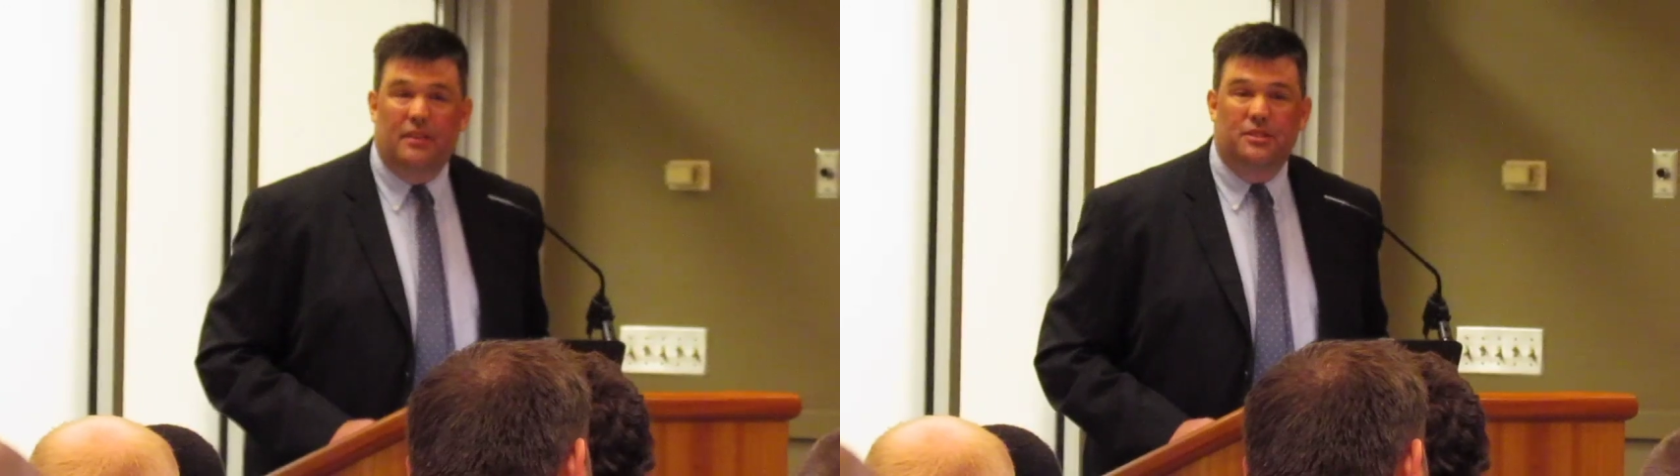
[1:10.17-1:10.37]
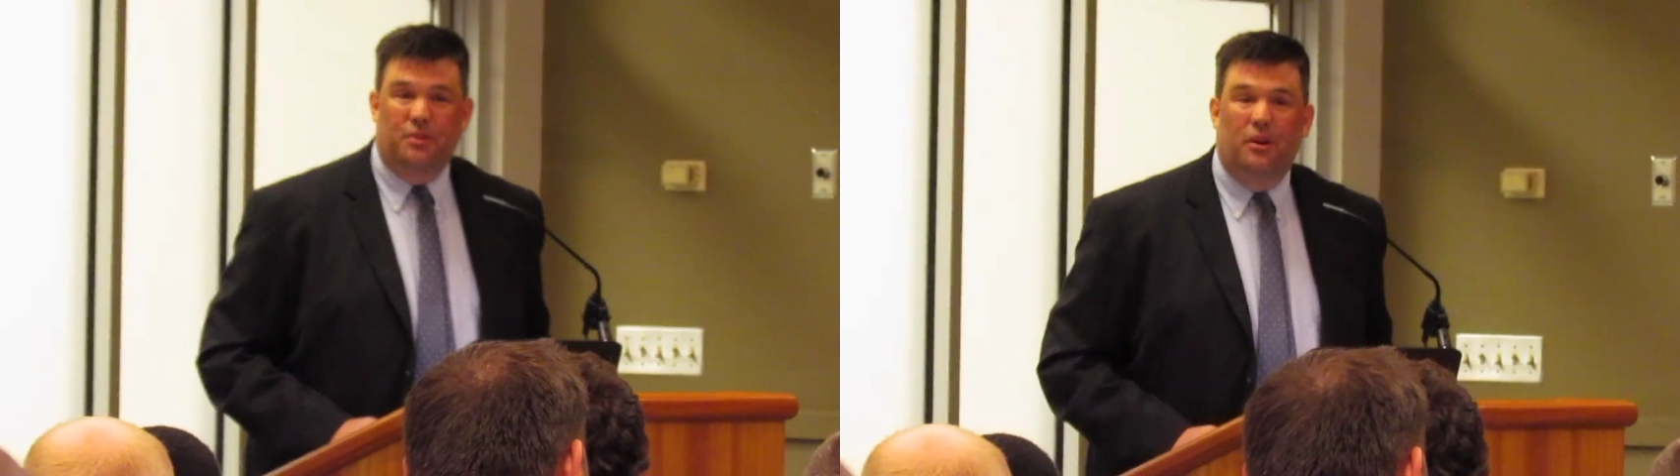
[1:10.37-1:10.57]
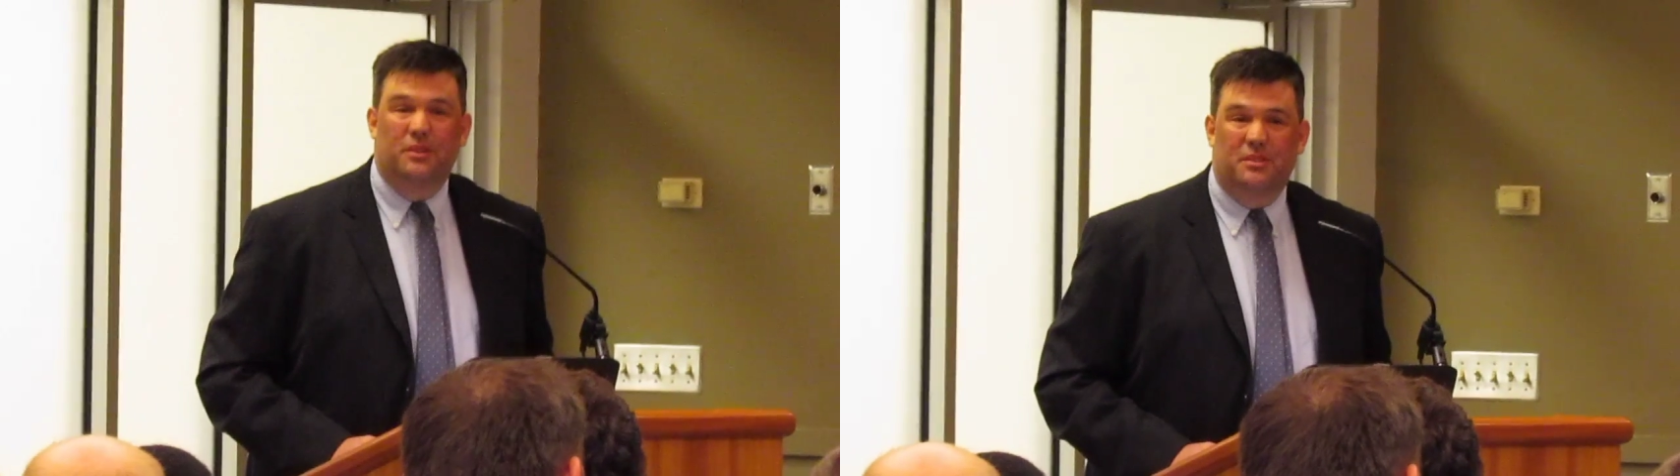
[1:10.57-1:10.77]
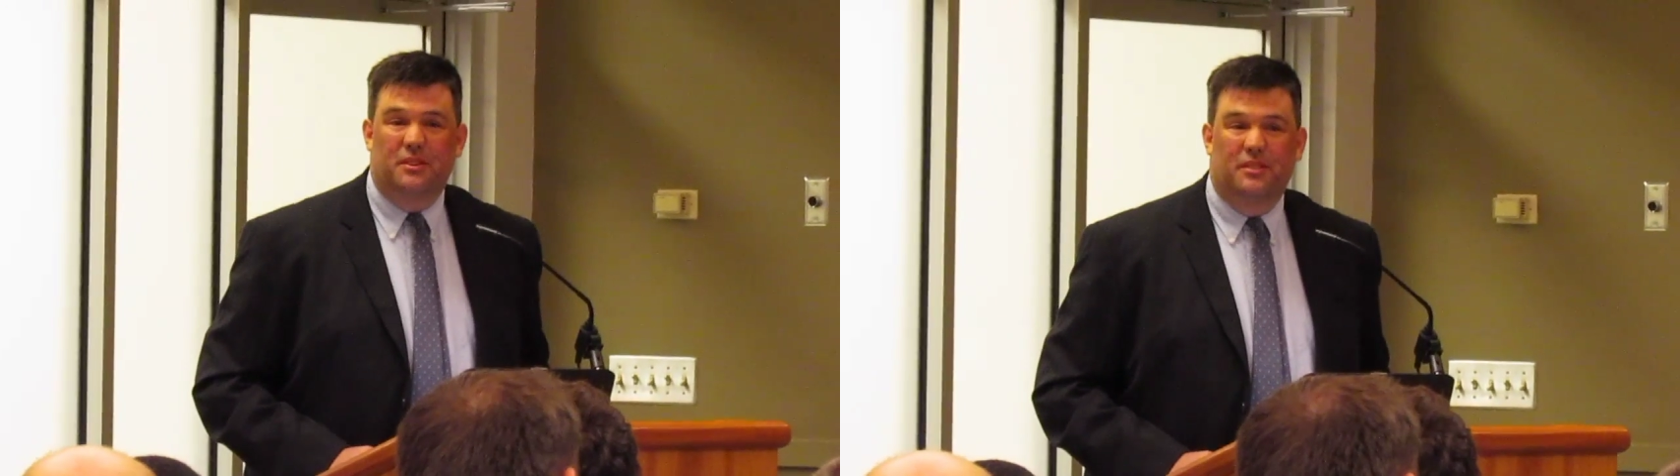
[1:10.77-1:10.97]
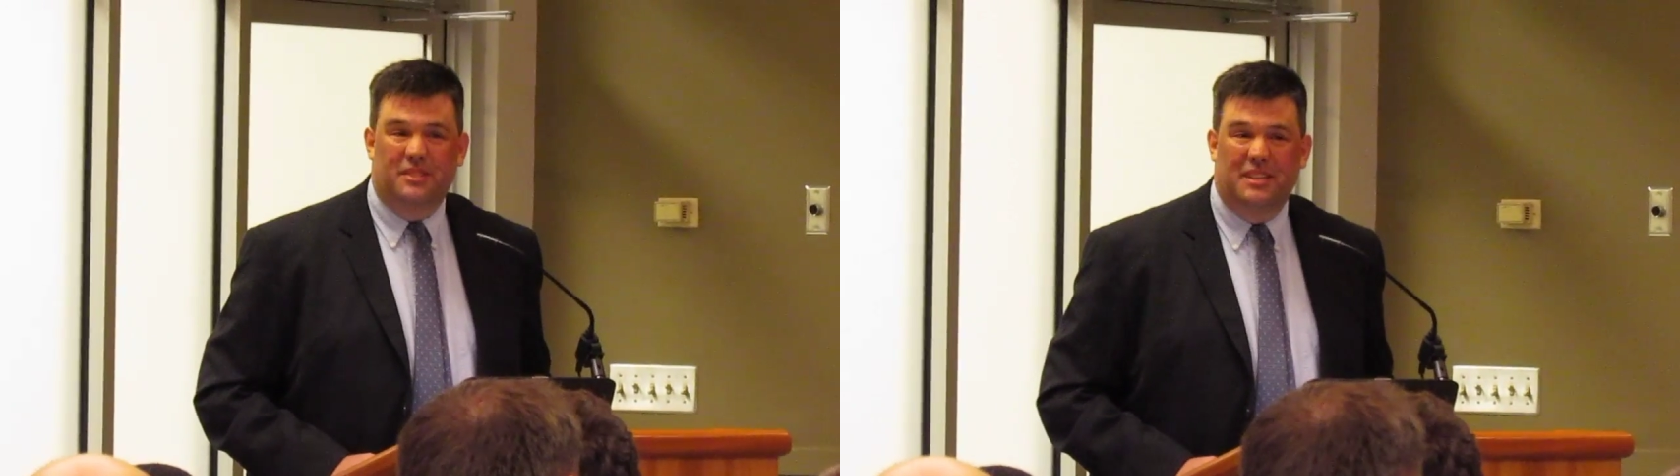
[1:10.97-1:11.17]
He's grown as,
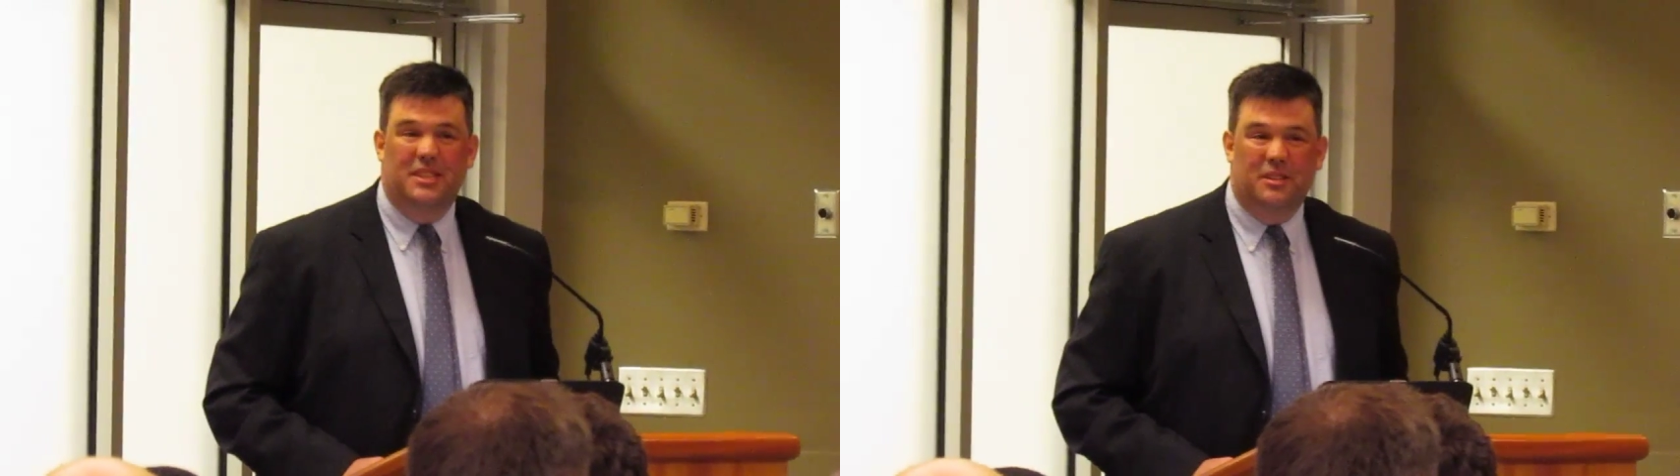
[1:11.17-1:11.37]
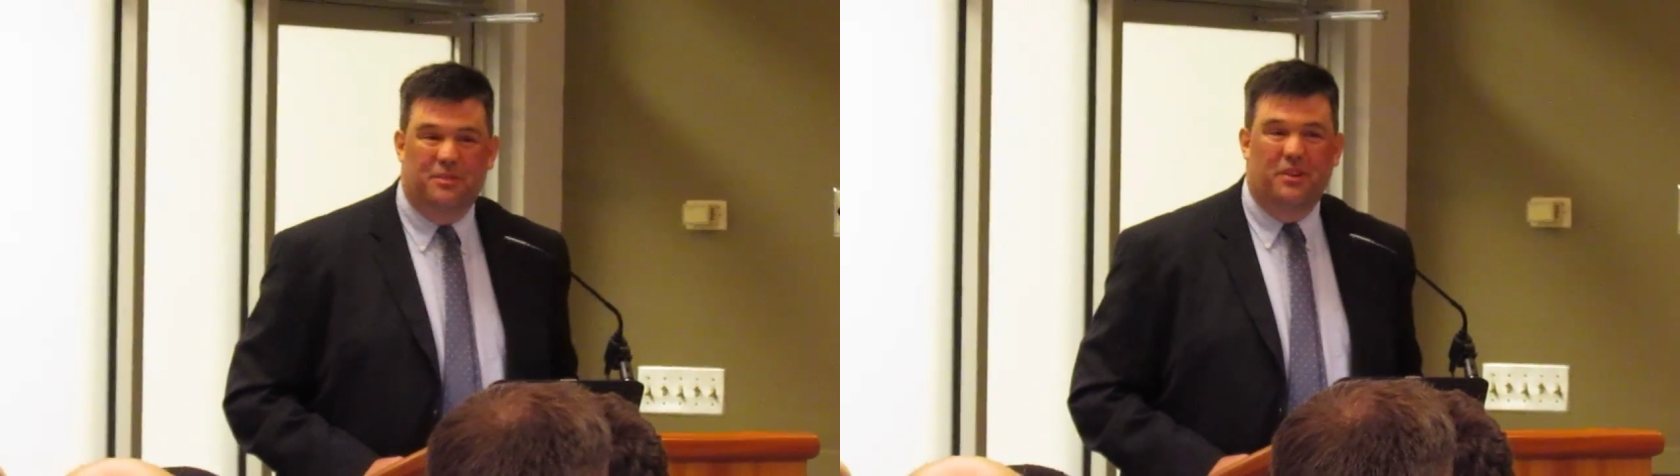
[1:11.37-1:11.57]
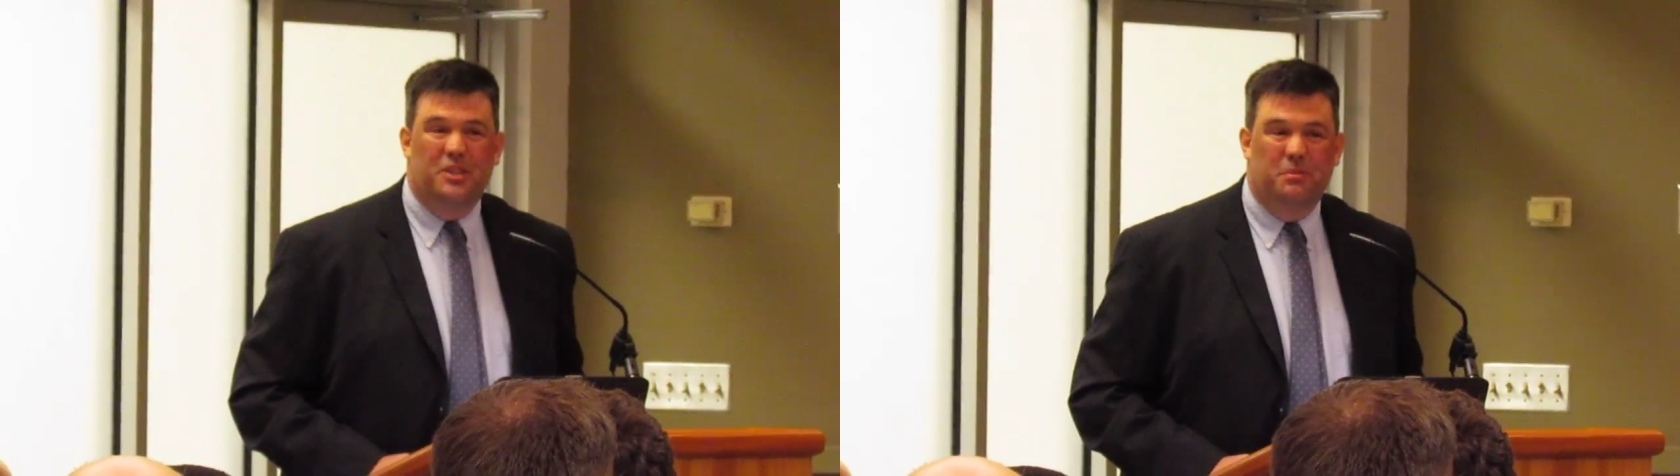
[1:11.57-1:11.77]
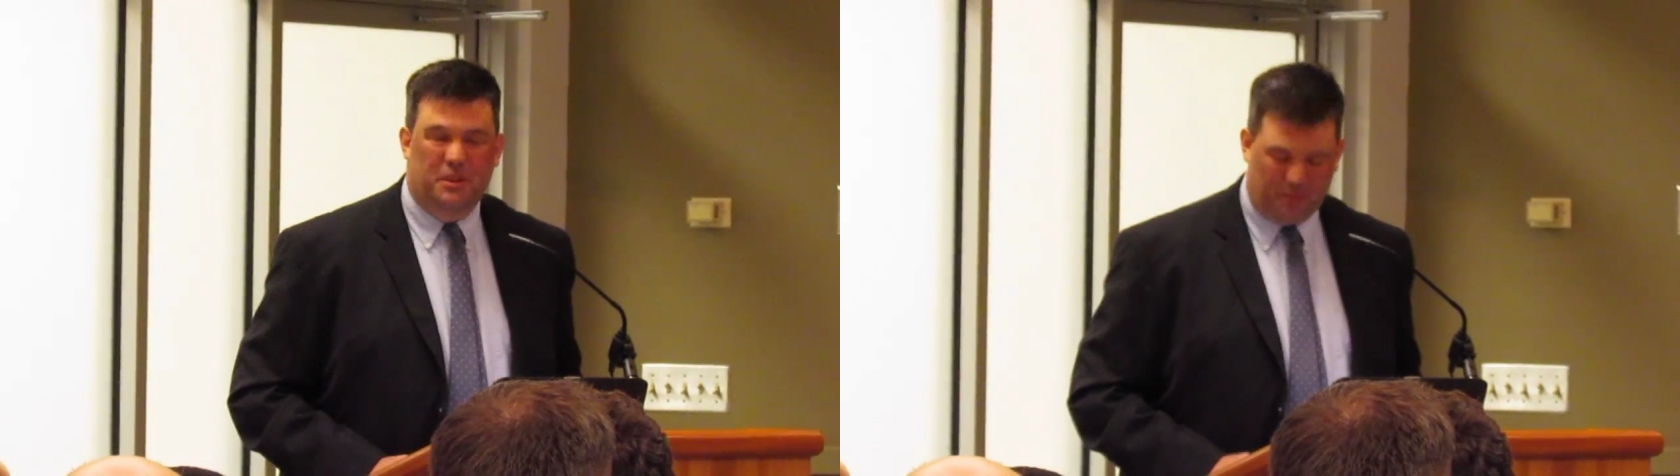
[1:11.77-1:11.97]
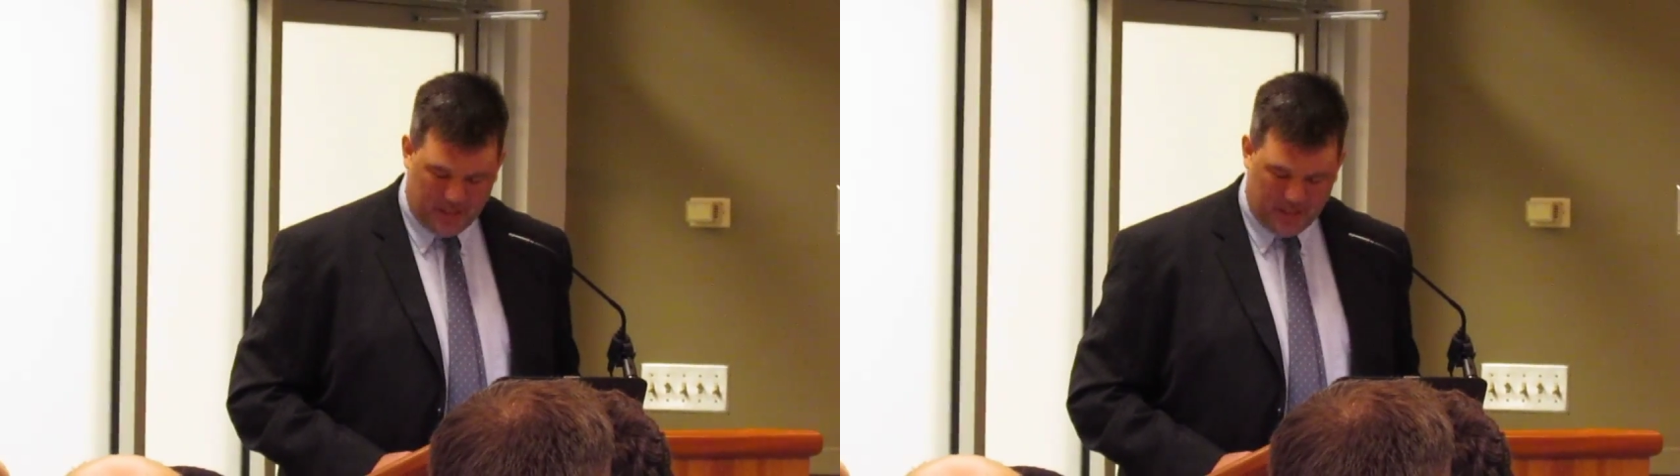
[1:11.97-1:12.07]
since he was a freshman at